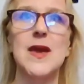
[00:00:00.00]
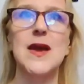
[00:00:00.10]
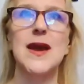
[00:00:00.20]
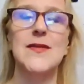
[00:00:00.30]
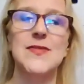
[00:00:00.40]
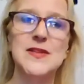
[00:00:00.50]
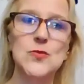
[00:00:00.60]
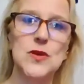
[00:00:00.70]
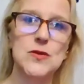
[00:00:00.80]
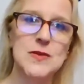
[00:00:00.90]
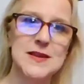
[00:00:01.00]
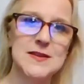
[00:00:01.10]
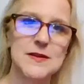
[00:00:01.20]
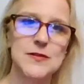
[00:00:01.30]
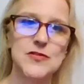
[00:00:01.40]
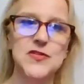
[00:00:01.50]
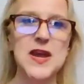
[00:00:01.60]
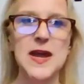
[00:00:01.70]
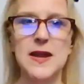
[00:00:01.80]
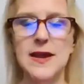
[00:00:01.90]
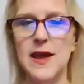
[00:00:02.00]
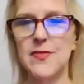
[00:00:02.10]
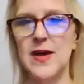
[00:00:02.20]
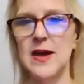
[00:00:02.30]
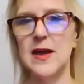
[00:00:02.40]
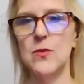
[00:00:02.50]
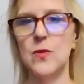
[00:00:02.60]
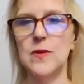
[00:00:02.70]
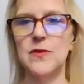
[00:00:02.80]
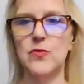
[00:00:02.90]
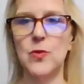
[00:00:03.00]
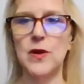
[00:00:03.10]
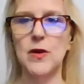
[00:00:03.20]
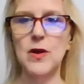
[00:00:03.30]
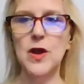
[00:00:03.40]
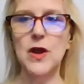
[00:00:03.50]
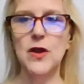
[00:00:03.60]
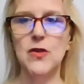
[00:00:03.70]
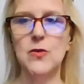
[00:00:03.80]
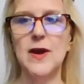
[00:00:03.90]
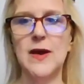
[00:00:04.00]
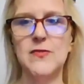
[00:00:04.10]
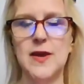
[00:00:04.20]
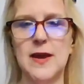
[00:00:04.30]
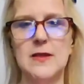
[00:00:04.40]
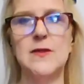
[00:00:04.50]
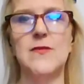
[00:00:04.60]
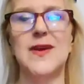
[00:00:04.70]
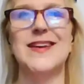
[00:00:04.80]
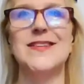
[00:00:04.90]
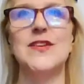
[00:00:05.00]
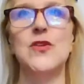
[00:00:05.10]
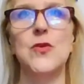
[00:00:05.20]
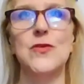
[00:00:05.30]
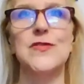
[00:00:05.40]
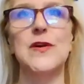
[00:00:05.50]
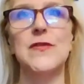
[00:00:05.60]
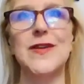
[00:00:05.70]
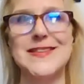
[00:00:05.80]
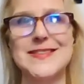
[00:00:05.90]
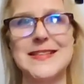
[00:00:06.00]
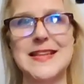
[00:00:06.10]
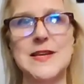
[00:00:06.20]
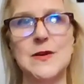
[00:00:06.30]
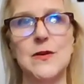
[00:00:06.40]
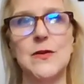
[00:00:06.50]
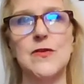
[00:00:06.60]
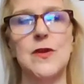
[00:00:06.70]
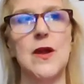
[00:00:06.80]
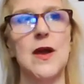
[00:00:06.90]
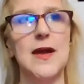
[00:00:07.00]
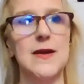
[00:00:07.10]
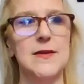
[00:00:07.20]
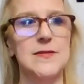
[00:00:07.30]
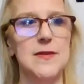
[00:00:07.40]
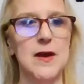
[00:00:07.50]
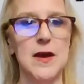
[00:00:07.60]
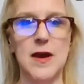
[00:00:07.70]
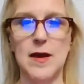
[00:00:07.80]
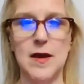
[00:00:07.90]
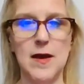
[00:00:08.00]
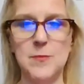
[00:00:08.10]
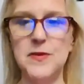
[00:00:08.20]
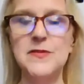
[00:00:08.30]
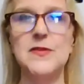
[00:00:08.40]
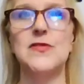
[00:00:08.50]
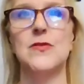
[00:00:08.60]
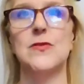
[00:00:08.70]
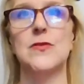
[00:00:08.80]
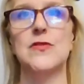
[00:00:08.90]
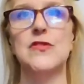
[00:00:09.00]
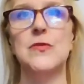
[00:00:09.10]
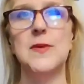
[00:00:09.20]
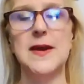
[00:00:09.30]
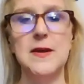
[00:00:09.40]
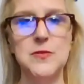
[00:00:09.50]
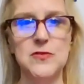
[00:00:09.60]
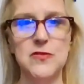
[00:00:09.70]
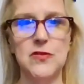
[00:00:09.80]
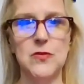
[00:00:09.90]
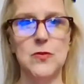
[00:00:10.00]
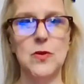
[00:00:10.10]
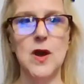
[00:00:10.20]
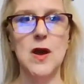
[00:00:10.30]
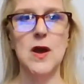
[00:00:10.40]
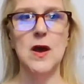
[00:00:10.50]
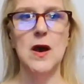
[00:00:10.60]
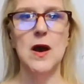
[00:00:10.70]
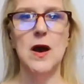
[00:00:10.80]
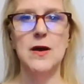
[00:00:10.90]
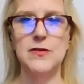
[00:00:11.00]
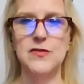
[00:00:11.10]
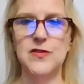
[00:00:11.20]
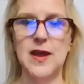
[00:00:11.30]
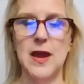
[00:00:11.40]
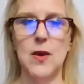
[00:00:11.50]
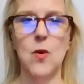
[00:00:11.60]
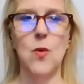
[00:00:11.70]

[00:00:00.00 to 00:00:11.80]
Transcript: And that's what you need to understand. And that is where you have to elevate yourself as a leader, as a business owner, to be able to understand